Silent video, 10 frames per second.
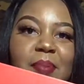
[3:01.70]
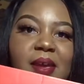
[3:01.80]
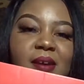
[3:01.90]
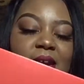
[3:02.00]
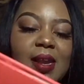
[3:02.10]

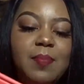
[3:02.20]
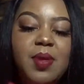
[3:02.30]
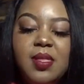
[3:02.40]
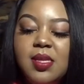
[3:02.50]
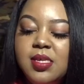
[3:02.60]
pair, and I
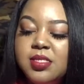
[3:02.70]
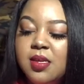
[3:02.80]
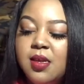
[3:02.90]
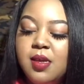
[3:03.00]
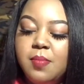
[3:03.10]
picked these
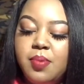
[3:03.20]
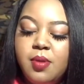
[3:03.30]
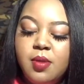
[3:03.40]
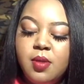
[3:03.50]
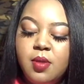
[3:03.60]
up.
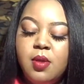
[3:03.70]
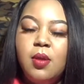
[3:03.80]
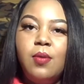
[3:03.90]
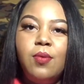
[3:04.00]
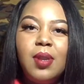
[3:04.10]

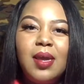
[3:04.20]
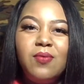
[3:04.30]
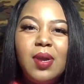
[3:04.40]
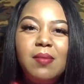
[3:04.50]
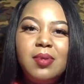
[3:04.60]
Where did I
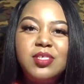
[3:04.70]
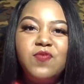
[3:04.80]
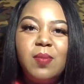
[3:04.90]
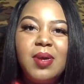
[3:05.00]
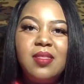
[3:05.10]
grab these
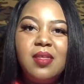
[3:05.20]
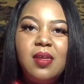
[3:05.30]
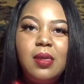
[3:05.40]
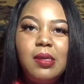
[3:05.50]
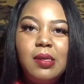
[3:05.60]
from? I
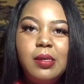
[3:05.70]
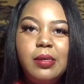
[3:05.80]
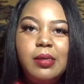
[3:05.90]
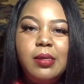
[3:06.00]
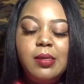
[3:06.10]
think,
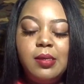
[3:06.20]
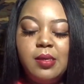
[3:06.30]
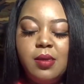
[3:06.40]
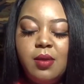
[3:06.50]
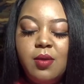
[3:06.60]

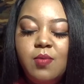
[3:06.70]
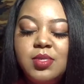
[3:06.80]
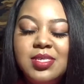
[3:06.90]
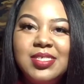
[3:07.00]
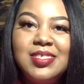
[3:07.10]

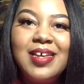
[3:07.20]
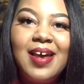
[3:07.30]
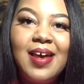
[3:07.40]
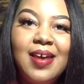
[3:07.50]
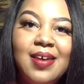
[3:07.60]
was it
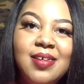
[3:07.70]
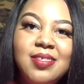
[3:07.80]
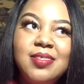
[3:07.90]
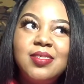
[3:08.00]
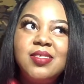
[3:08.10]

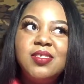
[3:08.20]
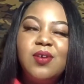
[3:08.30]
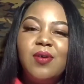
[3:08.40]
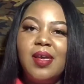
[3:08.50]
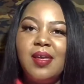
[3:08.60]
Size
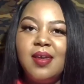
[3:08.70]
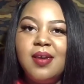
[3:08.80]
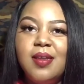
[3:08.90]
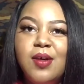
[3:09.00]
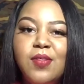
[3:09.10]
or In
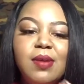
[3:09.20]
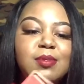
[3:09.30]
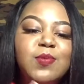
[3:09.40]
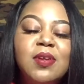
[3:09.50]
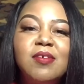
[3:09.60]
Clothing? It
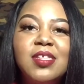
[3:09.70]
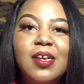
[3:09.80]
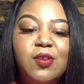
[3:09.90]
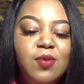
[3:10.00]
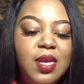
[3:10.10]
was one of those
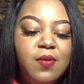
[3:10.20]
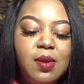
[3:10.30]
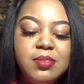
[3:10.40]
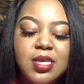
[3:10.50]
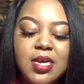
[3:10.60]
like UK
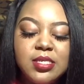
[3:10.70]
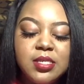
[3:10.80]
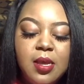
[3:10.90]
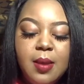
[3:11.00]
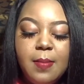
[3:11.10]
websites.
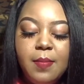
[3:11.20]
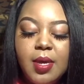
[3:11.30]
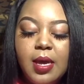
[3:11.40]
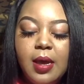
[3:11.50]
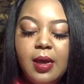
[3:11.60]

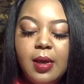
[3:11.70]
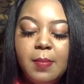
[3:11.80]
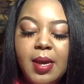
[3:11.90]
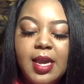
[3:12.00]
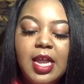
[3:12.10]
But I
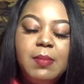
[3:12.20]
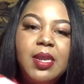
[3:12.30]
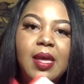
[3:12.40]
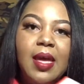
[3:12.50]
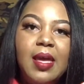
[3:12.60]
got them
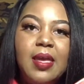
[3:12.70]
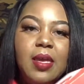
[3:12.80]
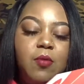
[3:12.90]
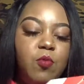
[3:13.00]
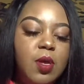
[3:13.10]
in an 8
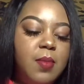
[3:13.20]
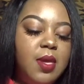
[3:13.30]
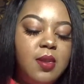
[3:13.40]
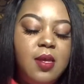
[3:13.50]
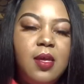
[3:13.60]
in
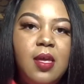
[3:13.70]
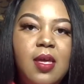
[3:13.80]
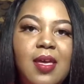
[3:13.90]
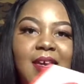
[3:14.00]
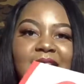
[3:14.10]
women.
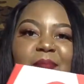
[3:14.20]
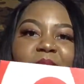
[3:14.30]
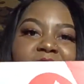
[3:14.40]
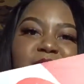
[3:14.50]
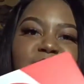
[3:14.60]
And the box